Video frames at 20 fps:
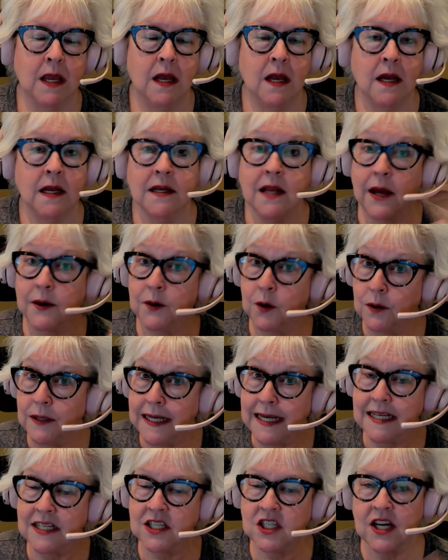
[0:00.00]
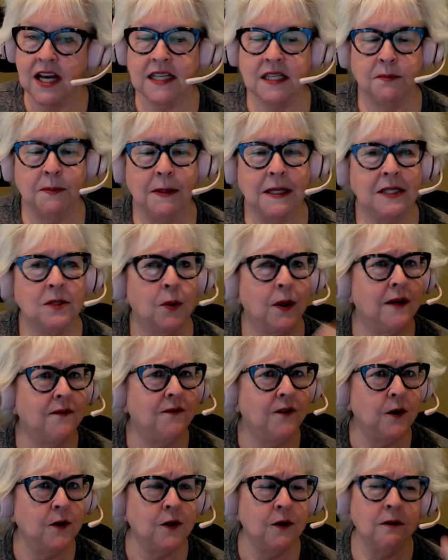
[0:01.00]
Not only adjustments, what if
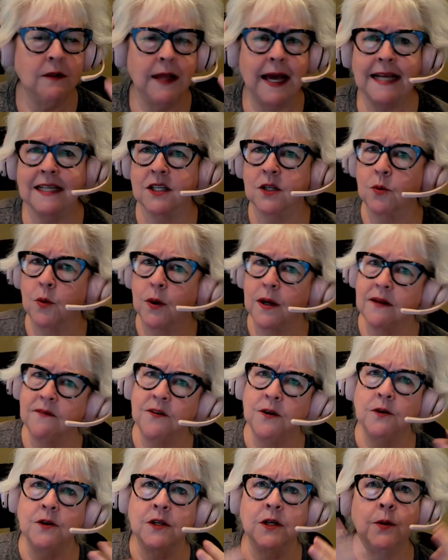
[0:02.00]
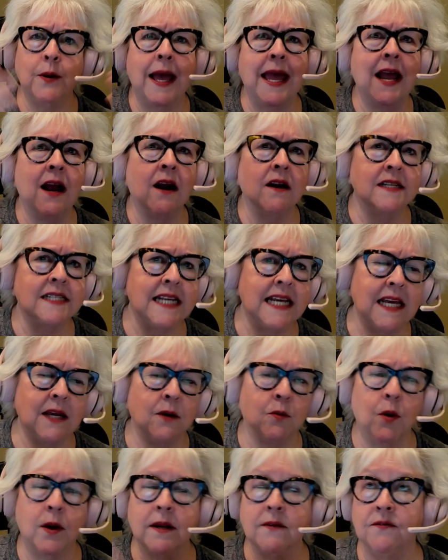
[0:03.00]
you do laser? What if you do ART?
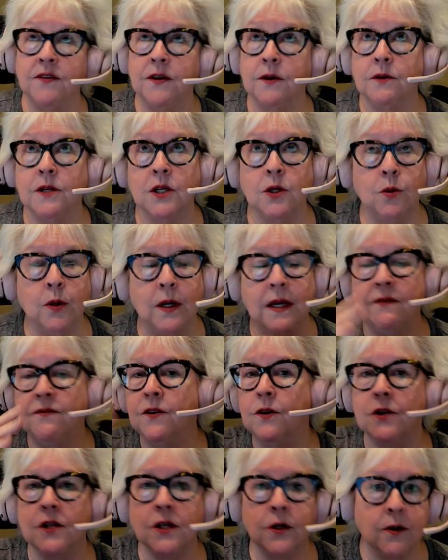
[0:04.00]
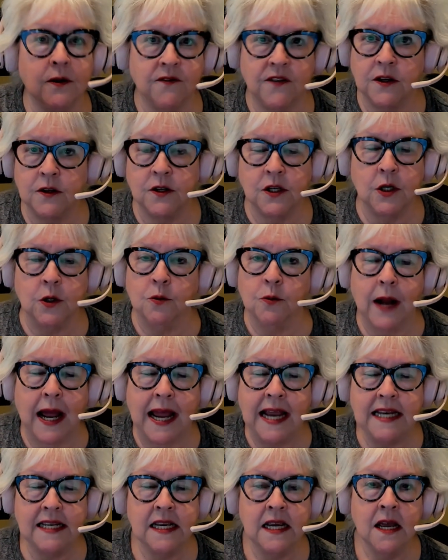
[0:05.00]
What if you do,
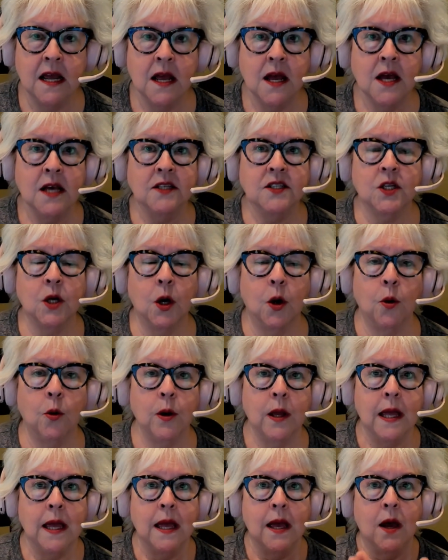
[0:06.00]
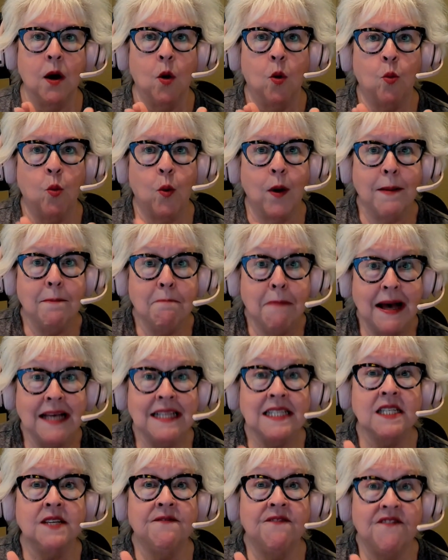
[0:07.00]
right? So we
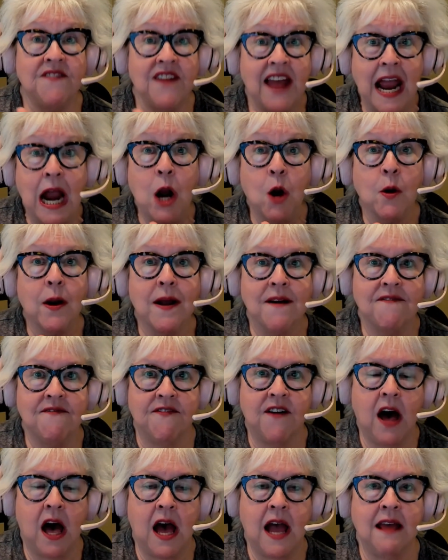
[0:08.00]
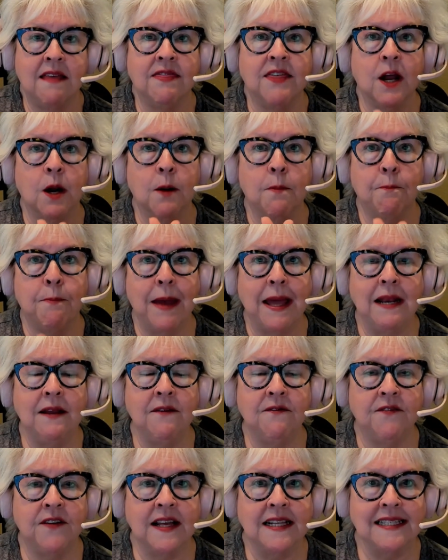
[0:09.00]
must verify their
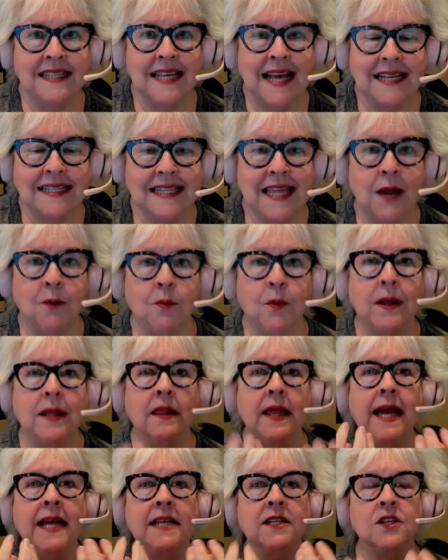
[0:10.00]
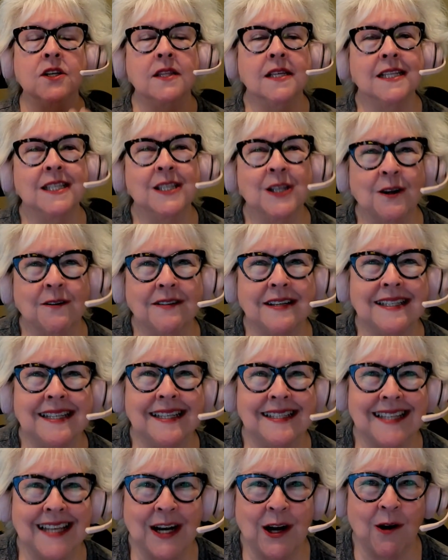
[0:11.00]
benefits as they relate to the
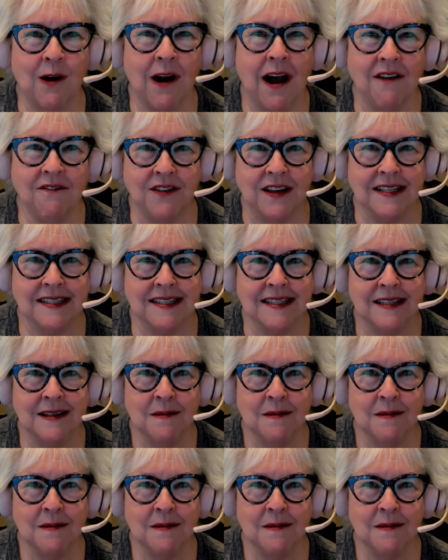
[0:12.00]
services in our office.